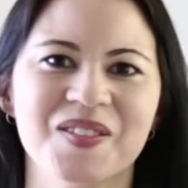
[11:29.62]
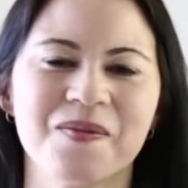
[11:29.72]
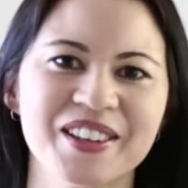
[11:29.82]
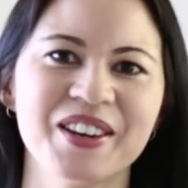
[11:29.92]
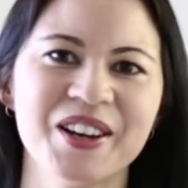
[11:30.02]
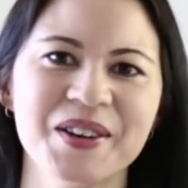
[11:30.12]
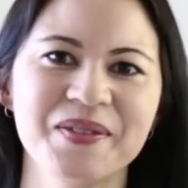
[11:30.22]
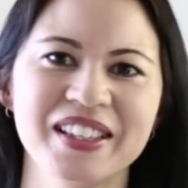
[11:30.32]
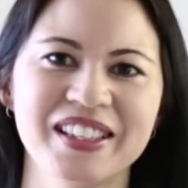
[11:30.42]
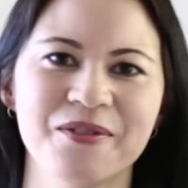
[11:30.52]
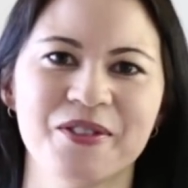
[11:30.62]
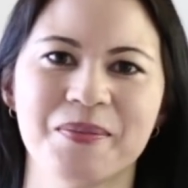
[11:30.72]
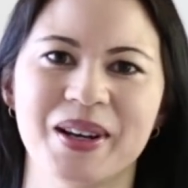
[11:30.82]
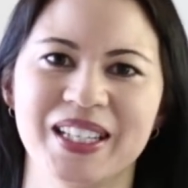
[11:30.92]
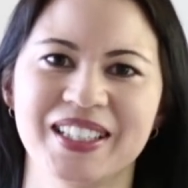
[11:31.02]
So I hope this
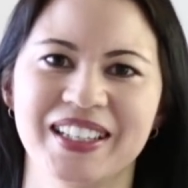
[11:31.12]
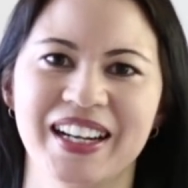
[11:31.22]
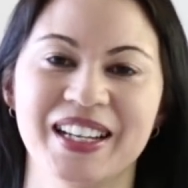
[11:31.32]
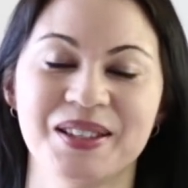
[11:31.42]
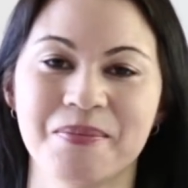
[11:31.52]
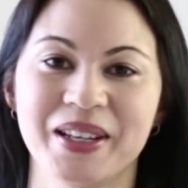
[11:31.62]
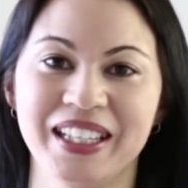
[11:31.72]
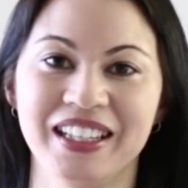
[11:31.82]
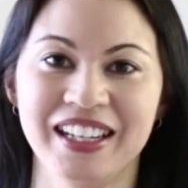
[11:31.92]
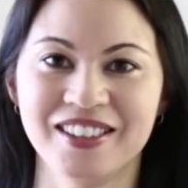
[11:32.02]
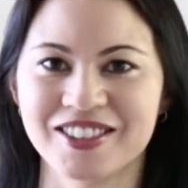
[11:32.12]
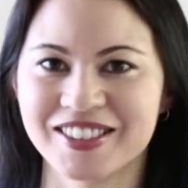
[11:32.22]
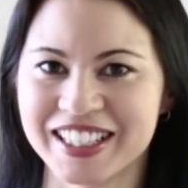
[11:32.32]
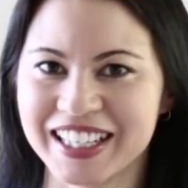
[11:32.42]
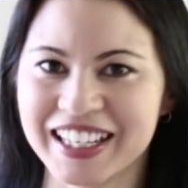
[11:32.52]
information has been
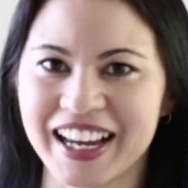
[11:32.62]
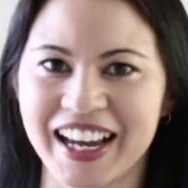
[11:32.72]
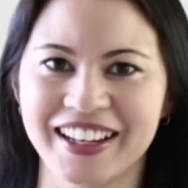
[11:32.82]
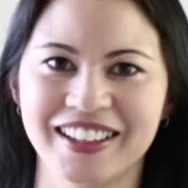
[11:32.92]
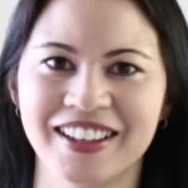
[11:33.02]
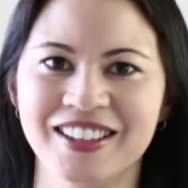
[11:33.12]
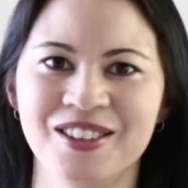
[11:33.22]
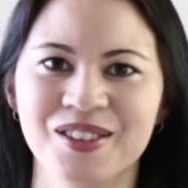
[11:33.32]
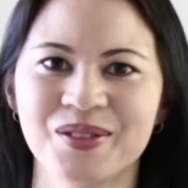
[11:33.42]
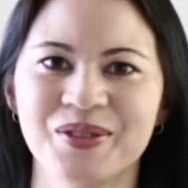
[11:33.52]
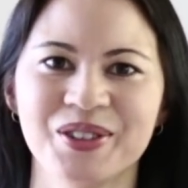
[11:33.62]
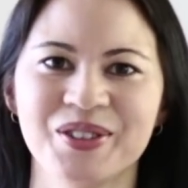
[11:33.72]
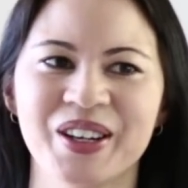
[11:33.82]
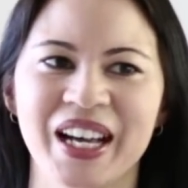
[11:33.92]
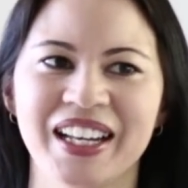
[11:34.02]
interesting and
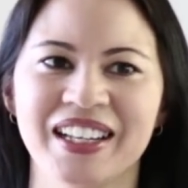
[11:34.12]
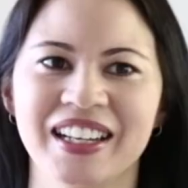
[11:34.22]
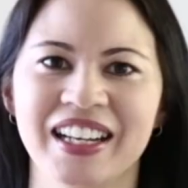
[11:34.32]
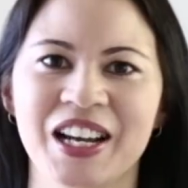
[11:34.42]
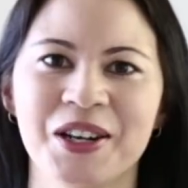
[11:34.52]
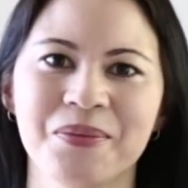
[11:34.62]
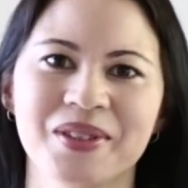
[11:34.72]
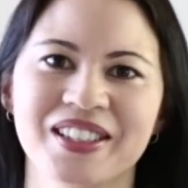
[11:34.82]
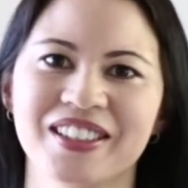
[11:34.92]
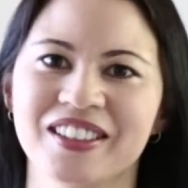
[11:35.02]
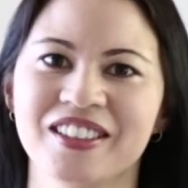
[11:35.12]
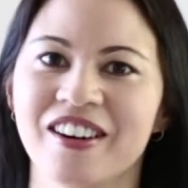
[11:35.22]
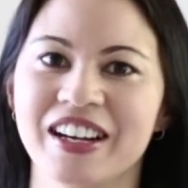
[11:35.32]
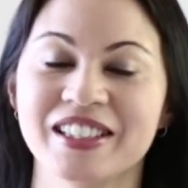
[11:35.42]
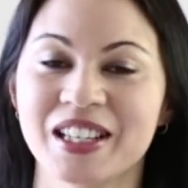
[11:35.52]
useful, and it helps to
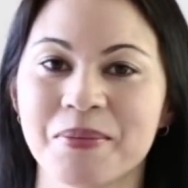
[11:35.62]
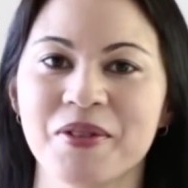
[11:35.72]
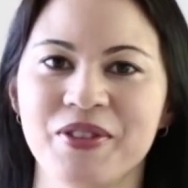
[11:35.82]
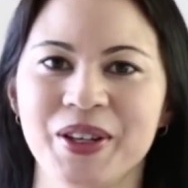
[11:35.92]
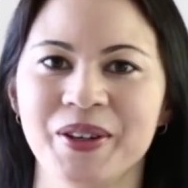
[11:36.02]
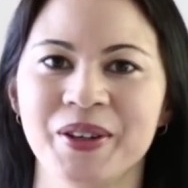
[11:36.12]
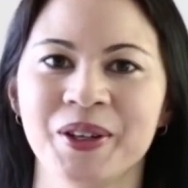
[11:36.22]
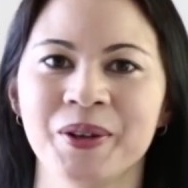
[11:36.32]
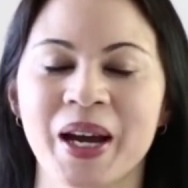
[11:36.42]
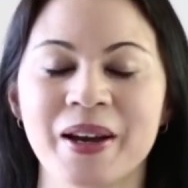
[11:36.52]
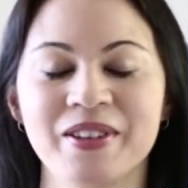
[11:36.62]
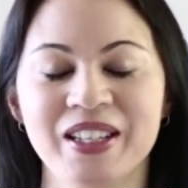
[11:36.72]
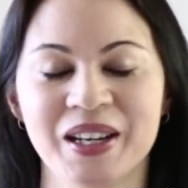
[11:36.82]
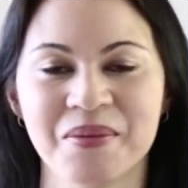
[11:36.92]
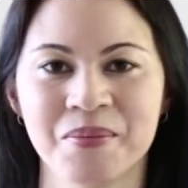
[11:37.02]
guide some of you who haven't
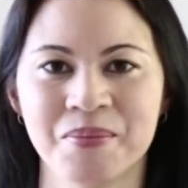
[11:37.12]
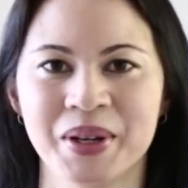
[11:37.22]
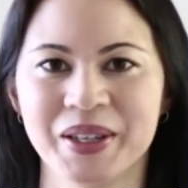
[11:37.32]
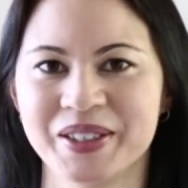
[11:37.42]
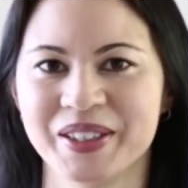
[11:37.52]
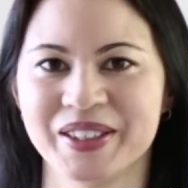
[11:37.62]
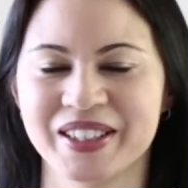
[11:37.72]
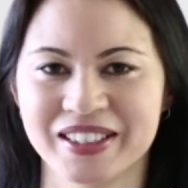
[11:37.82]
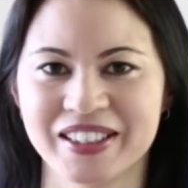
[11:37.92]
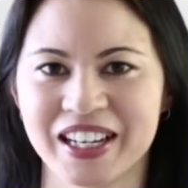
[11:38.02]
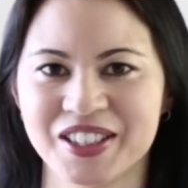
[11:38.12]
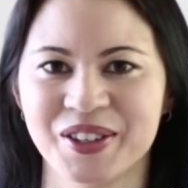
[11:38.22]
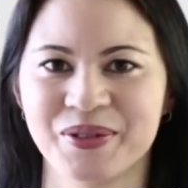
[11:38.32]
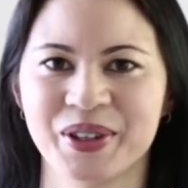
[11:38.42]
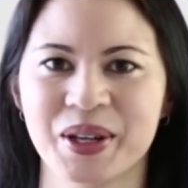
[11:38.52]
yet purchased a
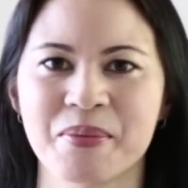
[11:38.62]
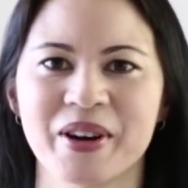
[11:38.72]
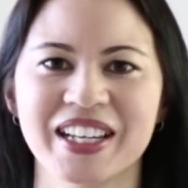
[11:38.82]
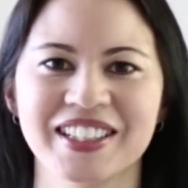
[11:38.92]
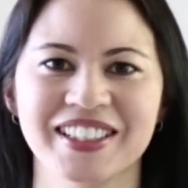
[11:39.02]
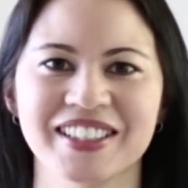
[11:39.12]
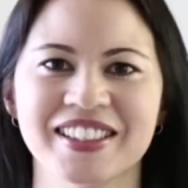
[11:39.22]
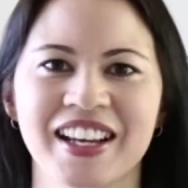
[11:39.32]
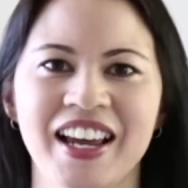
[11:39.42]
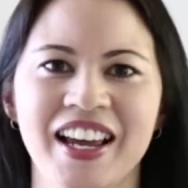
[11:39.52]
statue for your practice.